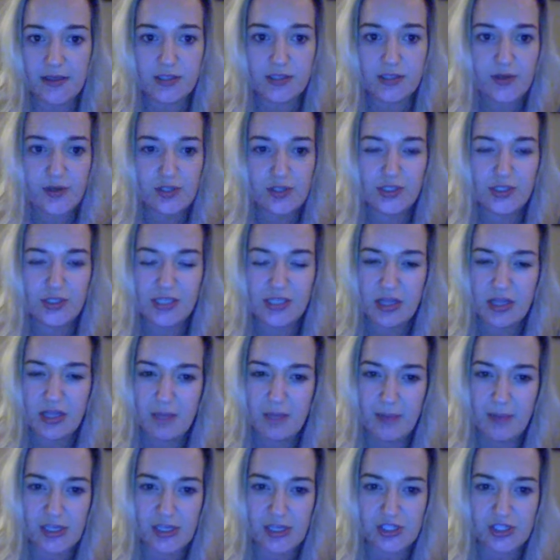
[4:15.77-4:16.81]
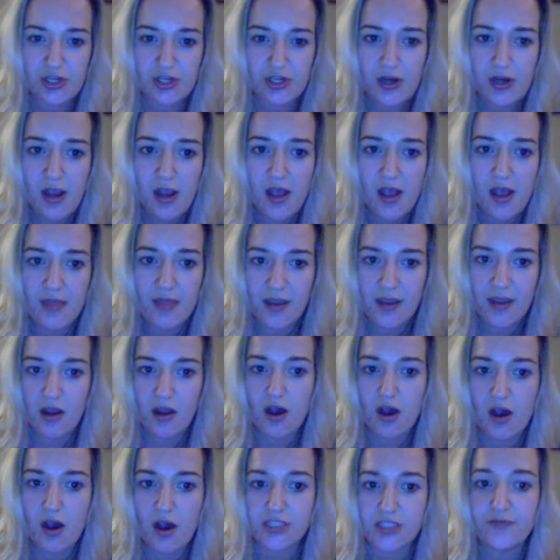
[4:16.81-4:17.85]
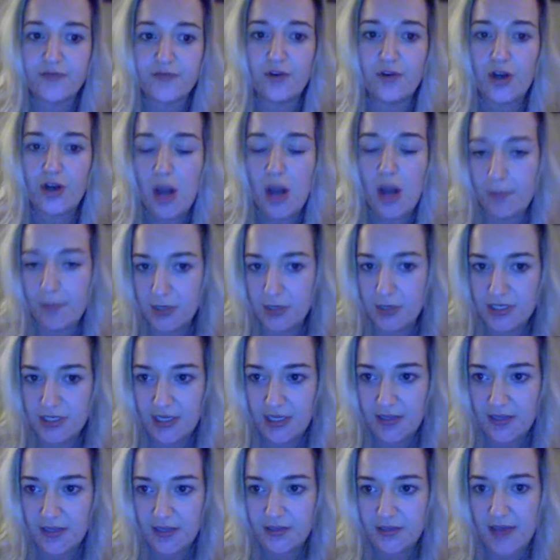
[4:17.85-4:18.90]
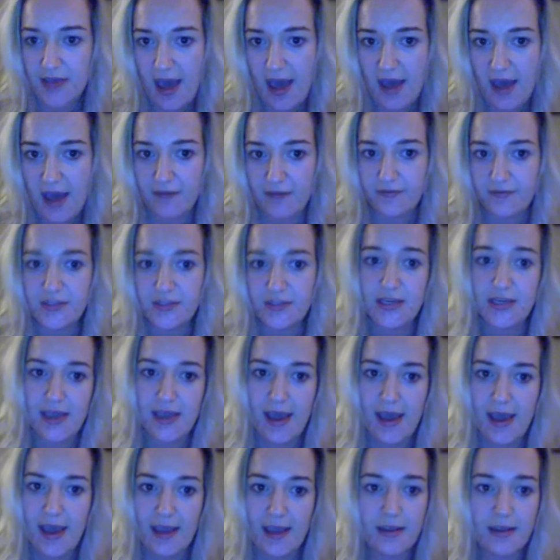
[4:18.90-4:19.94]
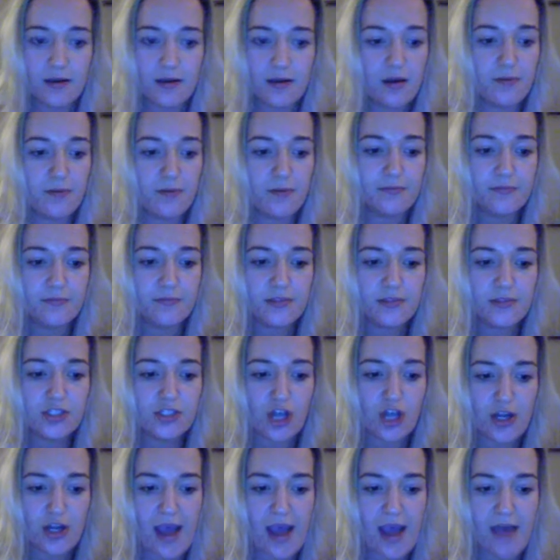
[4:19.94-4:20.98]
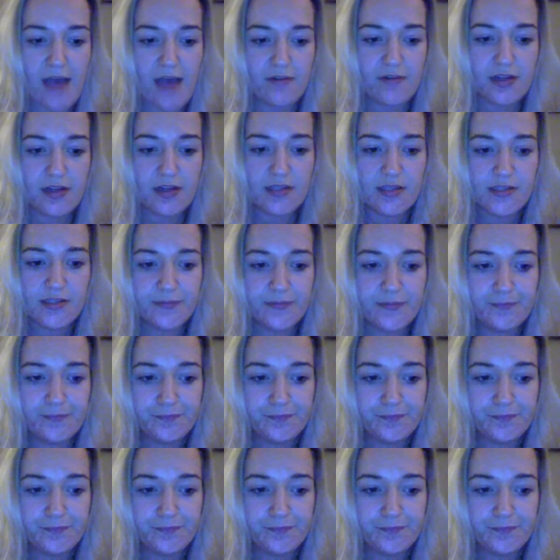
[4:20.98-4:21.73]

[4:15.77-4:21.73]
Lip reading: So as you see in the picture, that causes for the upper teeth to have decay, start cavities.